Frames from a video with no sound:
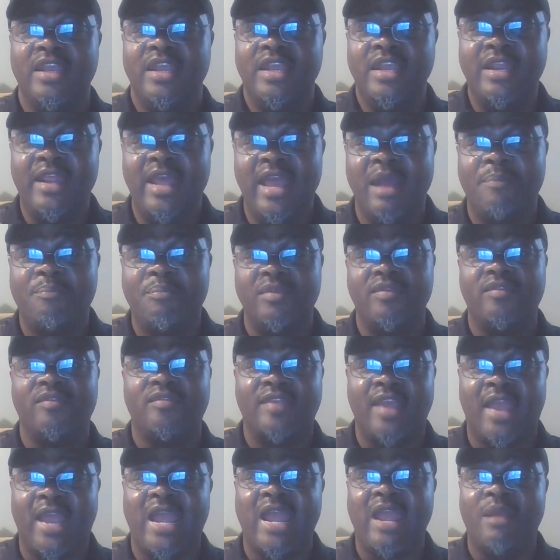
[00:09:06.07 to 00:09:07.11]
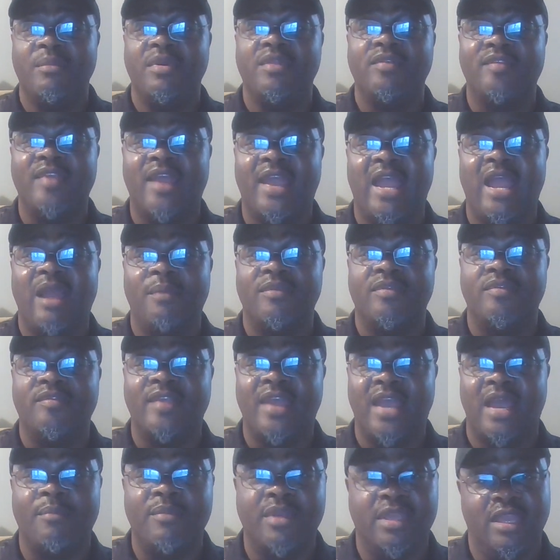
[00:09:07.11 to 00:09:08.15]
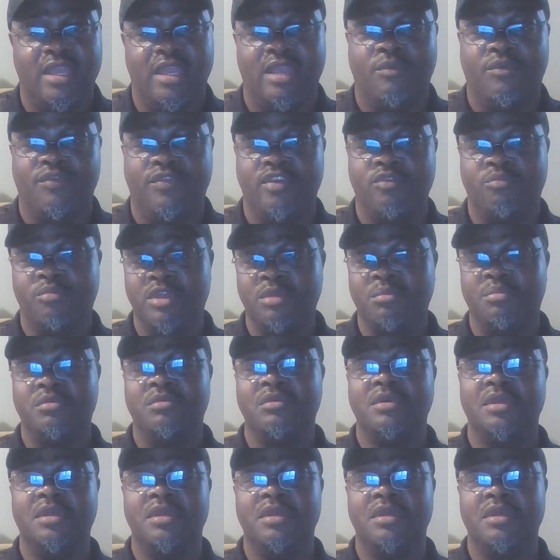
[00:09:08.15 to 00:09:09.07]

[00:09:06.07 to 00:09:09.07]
It happens time and time and time again with these people.